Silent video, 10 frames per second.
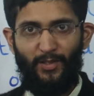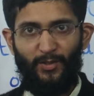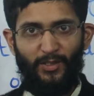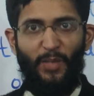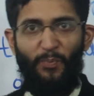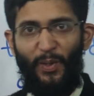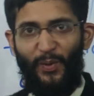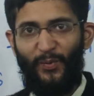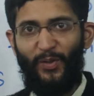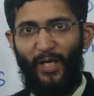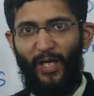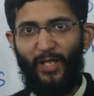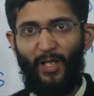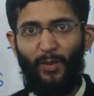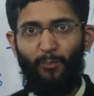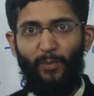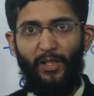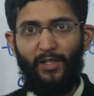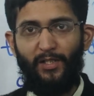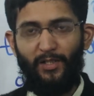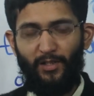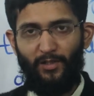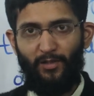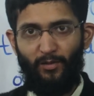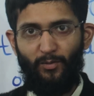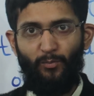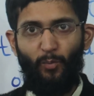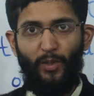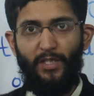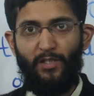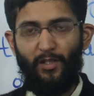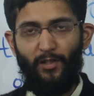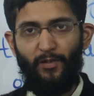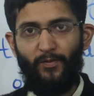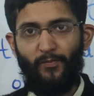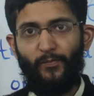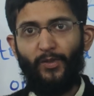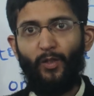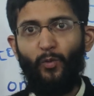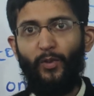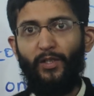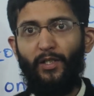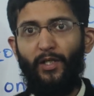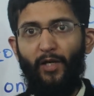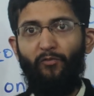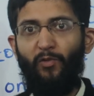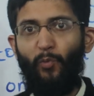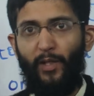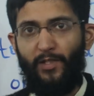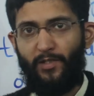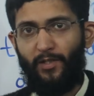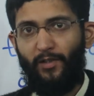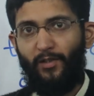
CPU and a big monitor with a heavy weight,